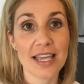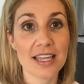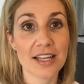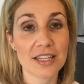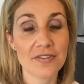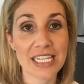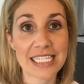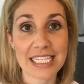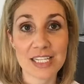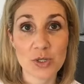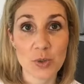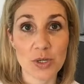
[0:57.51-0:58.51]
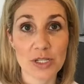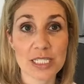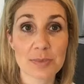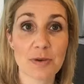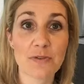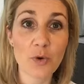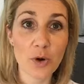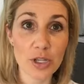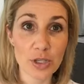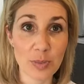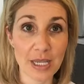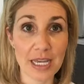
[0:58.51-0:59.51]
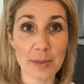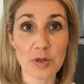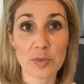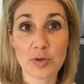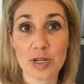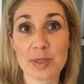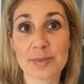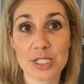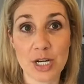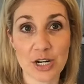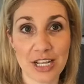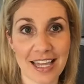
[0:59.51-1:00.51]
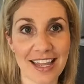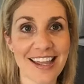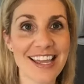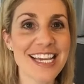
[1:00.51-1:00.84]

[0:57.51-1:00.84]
Young Living essential oils before you pick up your premium starter kit.